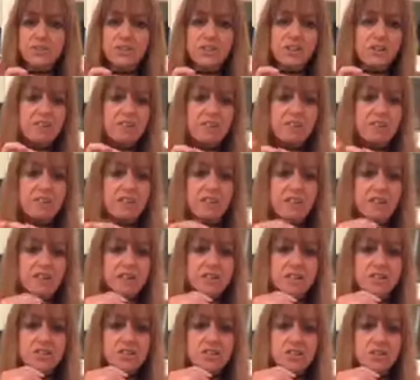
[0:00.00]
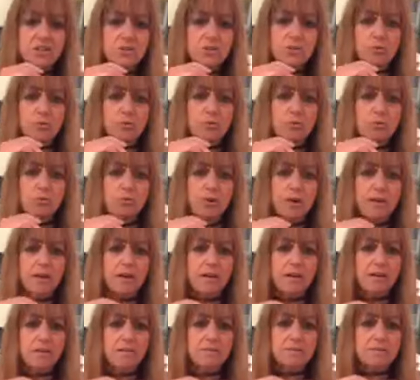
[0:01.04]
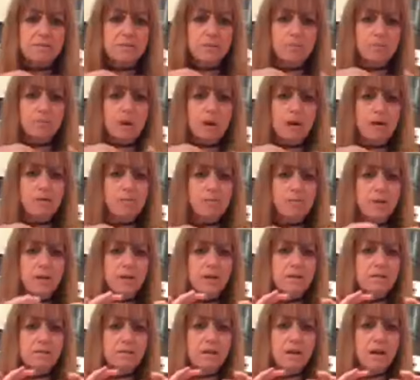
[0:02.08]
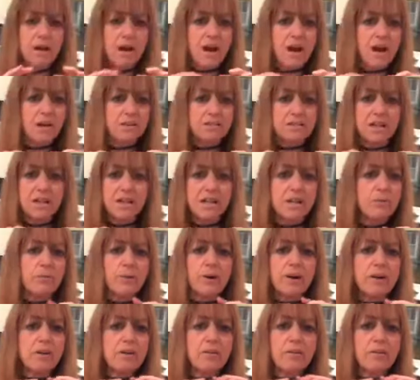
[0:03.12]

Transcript: they're in the kitchenware department at anywhere,